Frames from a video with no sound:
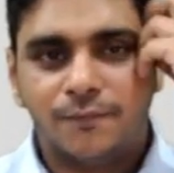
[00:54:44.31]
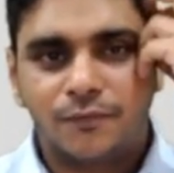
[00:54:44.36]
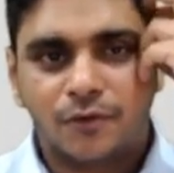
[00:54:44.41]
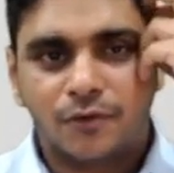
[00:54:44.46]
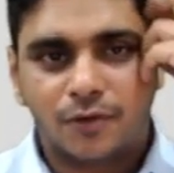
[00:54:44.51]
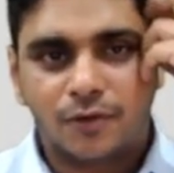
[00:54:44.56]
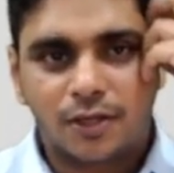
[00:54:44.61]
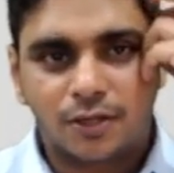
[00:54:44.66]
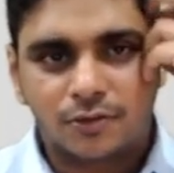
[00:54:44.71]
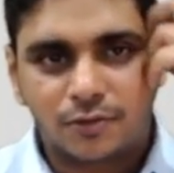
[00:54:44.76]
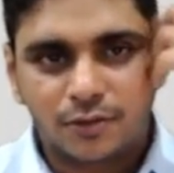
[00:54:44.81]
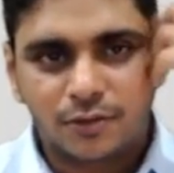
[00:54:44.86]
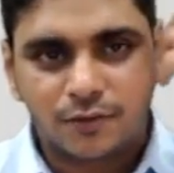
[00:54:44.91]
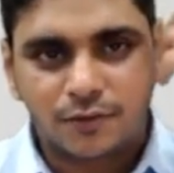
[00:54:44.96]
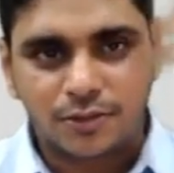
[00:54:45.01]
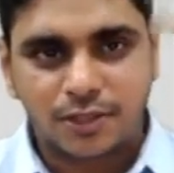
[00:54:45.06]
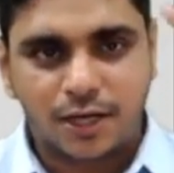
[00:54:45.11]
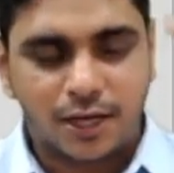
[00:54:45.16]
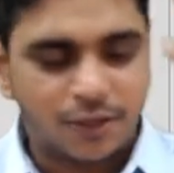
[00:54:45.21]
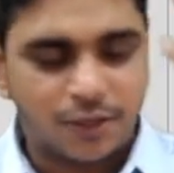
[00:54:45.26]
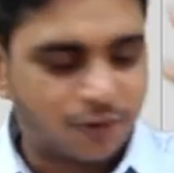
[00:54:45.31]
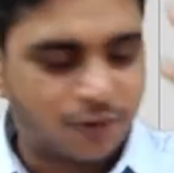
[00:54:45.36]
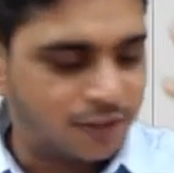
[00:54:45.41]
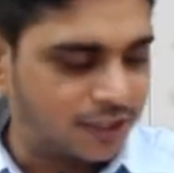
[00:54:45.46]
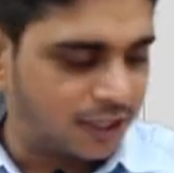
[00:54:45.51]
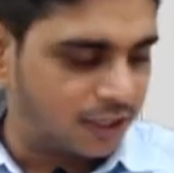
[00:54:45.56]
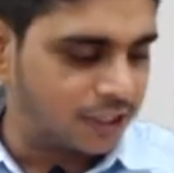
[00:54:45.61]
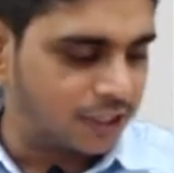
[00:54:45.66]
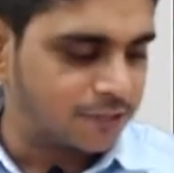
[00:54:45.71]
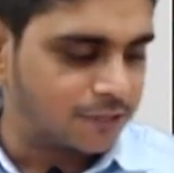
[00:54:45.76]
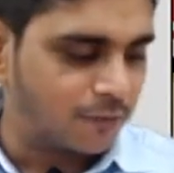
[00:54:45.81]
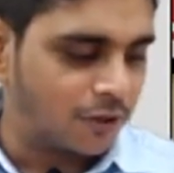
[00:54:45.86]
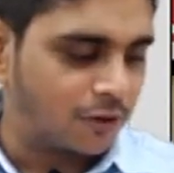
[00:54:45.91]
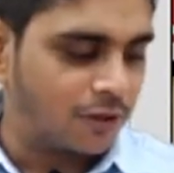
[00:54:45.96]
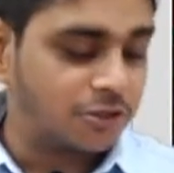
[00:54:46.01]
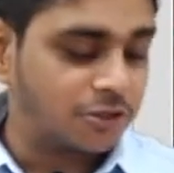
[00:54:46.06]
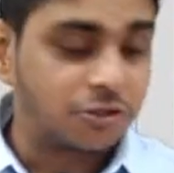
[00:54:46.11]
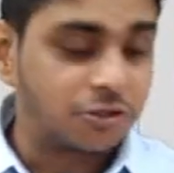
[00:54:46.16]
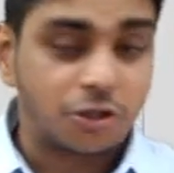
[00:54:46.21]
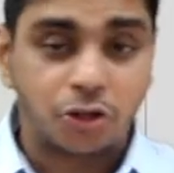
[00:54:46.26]
Okay, so there was a guy called English boy
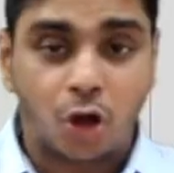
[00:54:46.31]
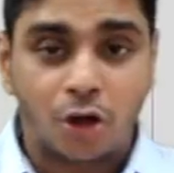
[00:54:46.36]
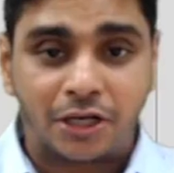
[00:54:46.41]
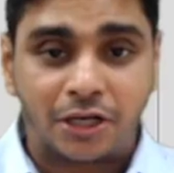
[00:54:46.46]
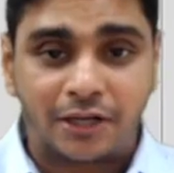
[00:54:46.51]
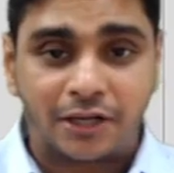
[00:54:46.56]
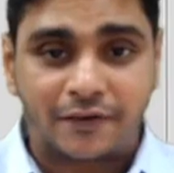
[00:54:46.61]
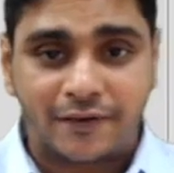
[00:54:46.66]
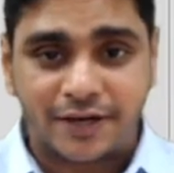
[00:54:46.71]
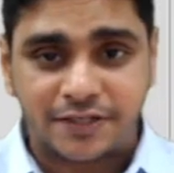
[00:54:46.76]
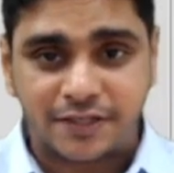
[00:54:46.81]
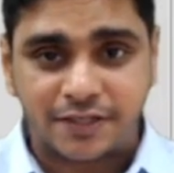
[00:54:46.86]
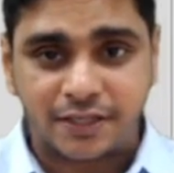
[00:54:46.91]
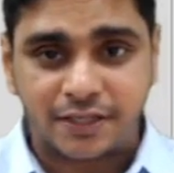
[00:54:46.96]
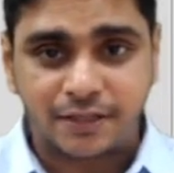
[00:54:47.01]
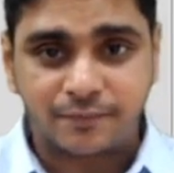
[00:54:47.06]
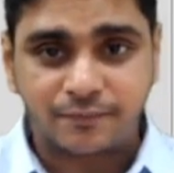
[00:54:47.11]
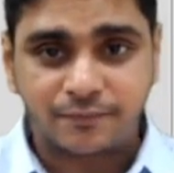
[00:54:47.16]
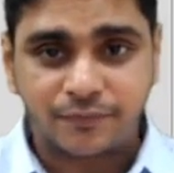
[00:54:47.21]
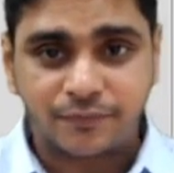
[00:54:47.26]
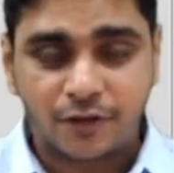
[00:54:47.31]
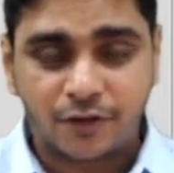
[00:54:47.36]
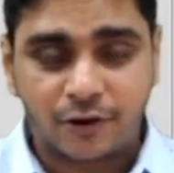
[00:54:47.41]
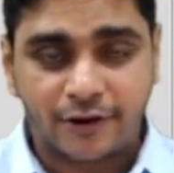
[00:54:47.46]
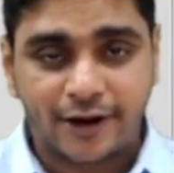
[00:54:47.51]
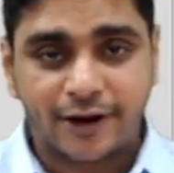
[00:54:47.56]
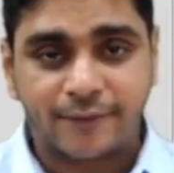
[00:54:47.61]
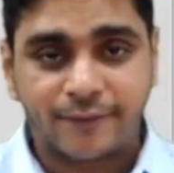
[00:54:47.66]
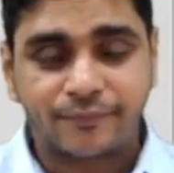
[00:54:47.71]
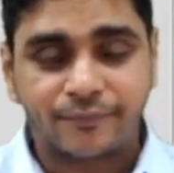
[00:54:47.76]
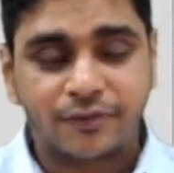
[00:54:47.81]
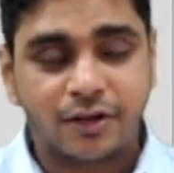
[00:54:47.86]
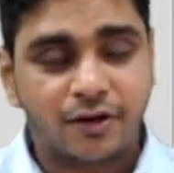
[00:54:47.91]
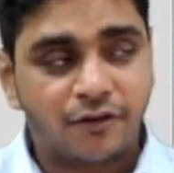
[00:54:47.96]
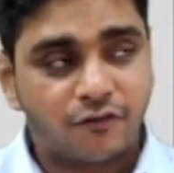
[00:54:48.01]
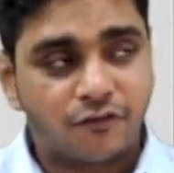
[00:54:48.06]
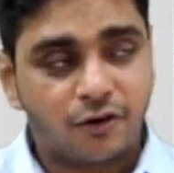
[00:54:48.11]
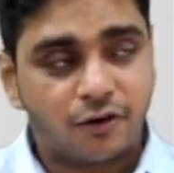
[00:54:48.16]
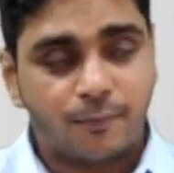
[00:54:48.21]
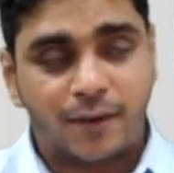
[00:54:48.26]
called Donald Cressy. Okay,
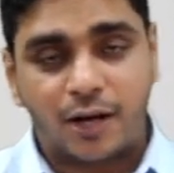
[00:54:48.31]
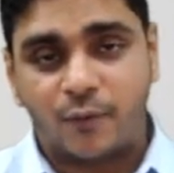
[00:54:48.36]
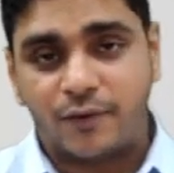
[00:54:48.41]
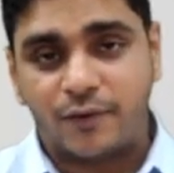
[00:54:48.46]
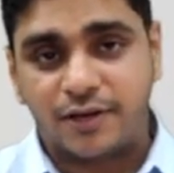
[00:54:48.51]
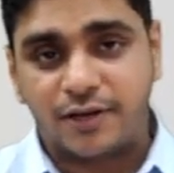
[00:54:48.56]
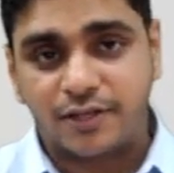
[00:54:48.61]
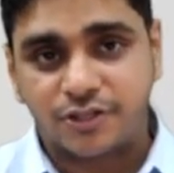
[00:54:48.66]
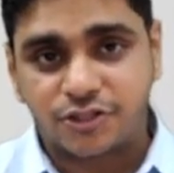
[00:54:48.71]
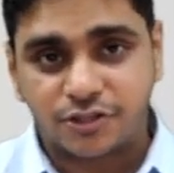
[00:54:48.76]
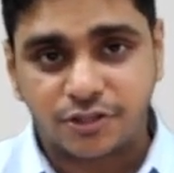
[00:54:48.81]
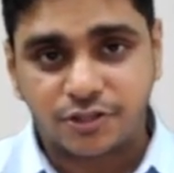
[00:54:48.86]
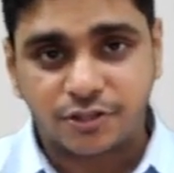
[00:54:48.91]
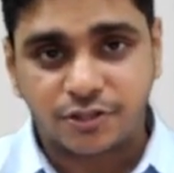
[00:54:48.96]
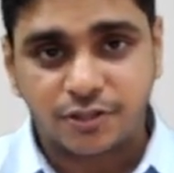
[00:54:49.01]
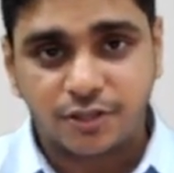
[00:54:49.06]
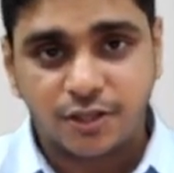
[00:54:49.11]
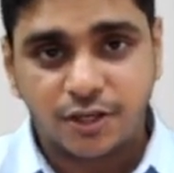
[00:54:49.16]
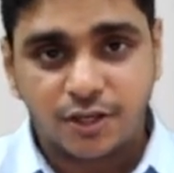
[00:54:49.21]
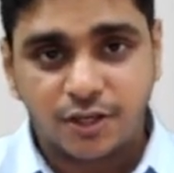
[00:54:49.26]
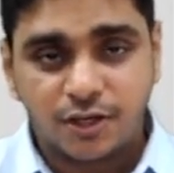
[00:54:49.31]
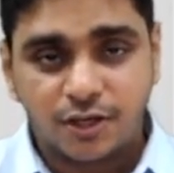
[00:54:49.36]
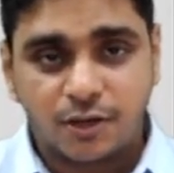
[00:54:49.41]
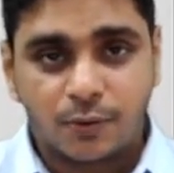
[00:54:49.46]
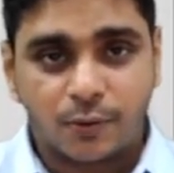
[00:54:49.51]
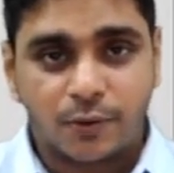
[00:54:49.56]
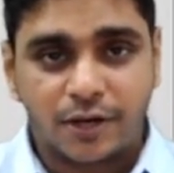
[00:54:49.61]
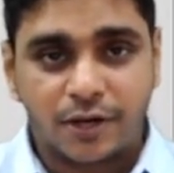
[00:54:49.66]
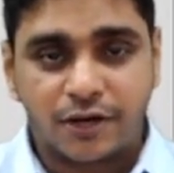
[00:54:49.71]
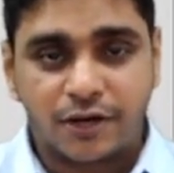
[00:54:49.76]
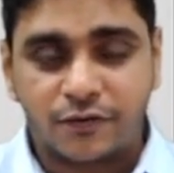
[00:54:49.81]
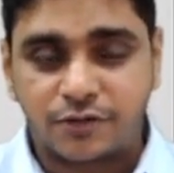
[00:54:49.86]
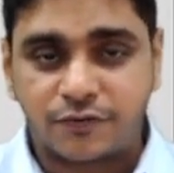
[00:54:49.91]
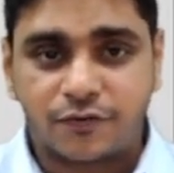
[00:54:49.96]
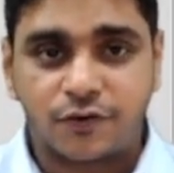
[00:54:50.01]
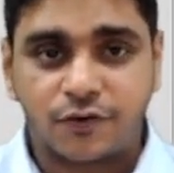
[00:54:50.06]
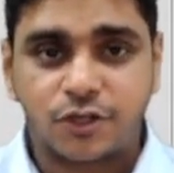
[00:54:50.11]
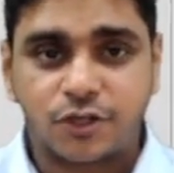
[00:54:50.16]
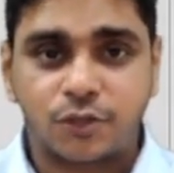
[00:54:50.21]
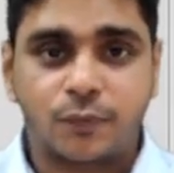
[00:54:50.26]
from my village. Oh, he was the
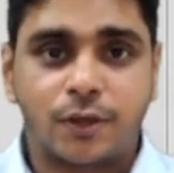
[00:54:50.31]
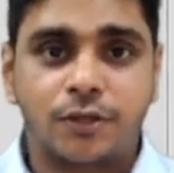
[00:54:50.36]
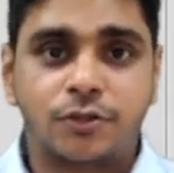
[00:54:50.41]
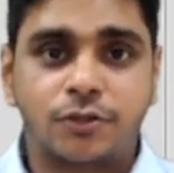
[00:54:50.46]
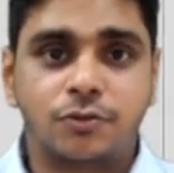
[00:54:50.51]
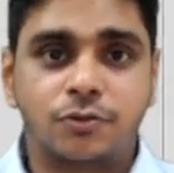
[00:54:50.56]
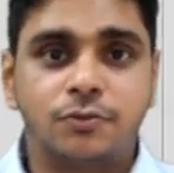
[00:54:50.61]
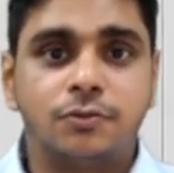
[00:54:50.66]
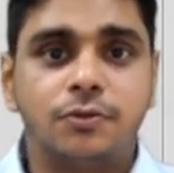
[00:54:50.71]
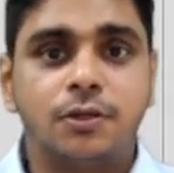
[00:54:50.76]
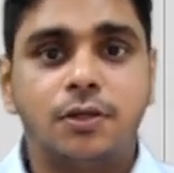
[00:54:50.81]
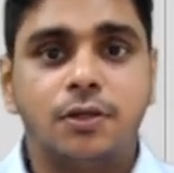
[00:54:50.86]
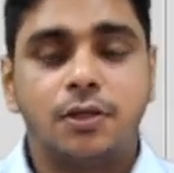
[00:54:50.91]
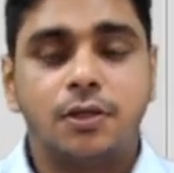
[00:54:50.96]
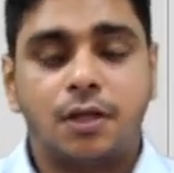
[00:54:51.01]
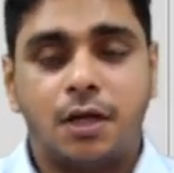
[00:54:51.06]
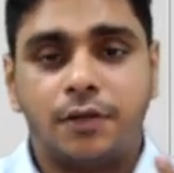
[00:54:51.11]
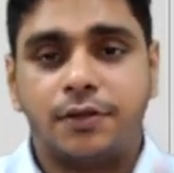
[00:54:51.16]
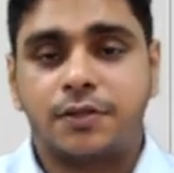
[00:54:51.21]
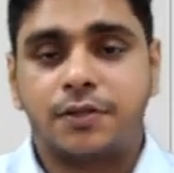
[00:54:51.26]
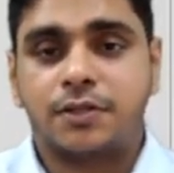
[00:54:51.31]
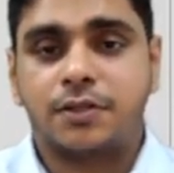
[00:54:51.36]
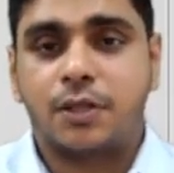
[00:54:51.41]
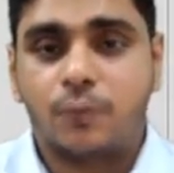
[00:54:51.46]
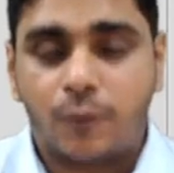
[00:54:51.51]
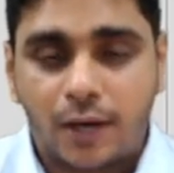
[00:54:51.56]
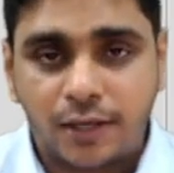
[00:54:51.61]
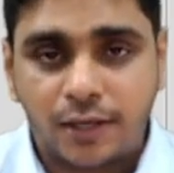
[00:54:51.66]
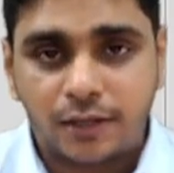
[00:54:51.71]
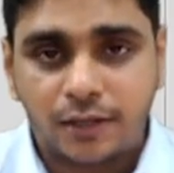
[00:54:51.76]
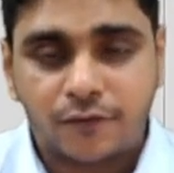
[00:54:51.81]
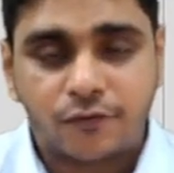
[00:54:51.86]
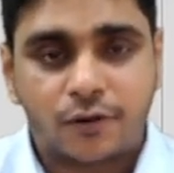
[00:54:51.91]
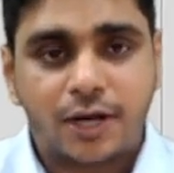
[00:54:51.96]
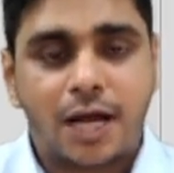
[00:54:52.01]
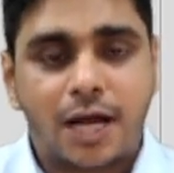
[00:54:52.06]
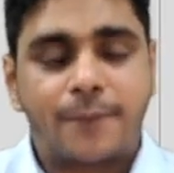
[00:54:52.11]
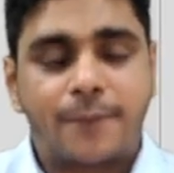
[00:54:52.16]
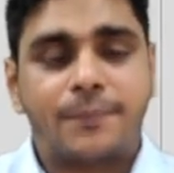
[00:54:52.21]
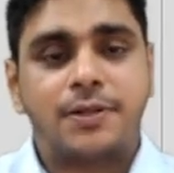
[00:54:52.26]
first one to understand why the fraud
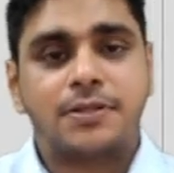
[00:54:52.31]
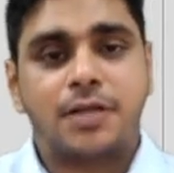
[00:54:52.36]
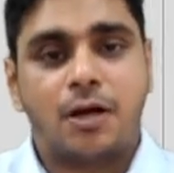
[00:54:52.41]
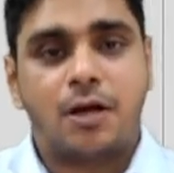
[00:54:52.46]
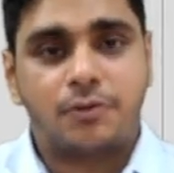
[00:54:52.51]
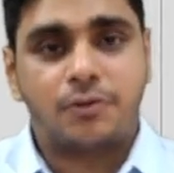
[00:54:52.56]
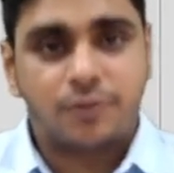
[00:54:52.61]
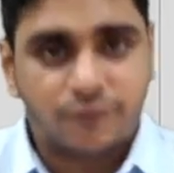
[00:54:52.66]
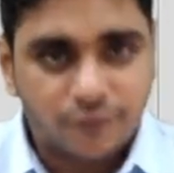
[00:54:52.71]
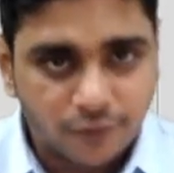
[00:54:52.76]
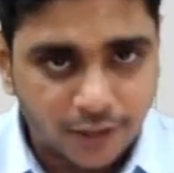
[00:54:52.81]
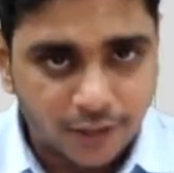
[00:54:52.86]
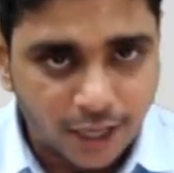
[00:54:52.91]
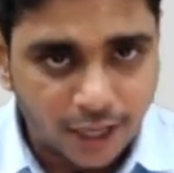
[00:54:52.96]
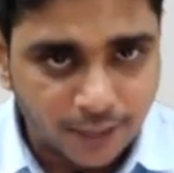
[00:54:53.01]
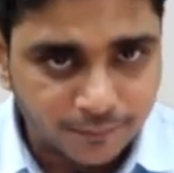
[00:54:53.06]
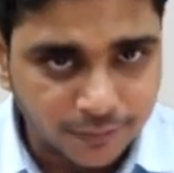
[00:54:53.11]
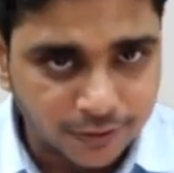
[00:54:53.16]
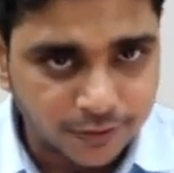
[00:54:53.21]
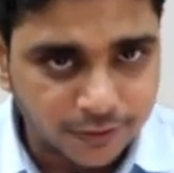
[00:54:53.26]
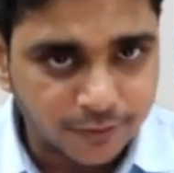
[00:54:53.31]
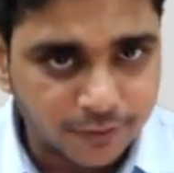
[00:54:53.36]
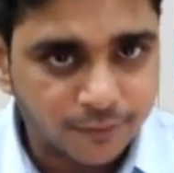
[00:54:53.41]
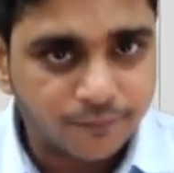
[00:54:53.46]
happens, how the fraud happens.